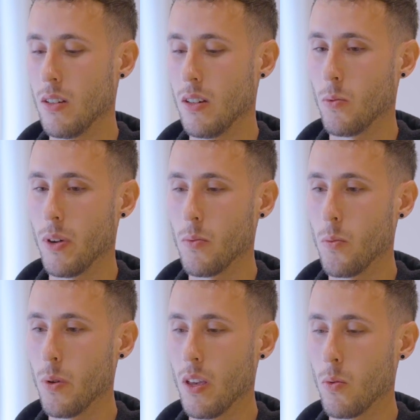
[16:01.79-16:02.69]

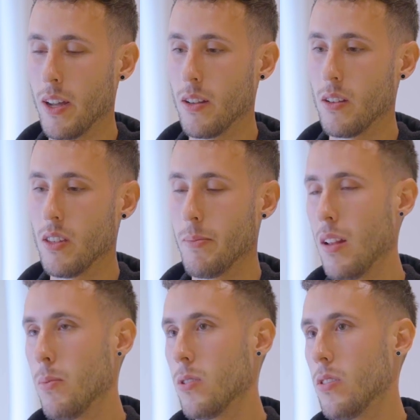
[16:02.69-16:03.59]
When
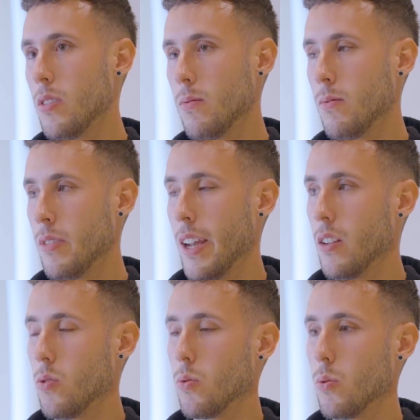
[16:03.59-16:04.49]
developers
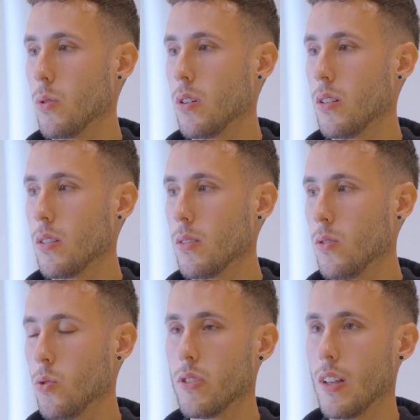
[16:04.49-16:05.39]
tend to
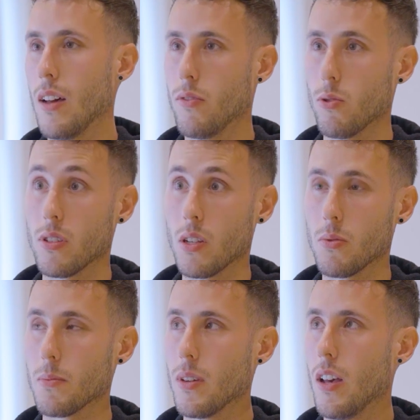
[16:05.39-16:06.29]
do stuff for
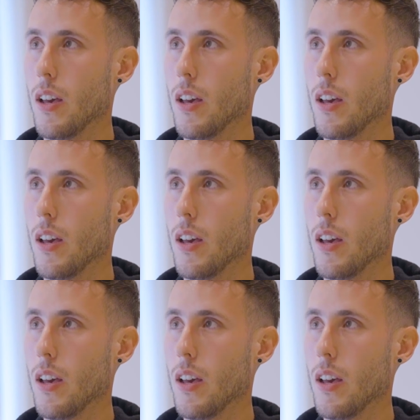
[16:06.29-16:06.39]
Ethereum,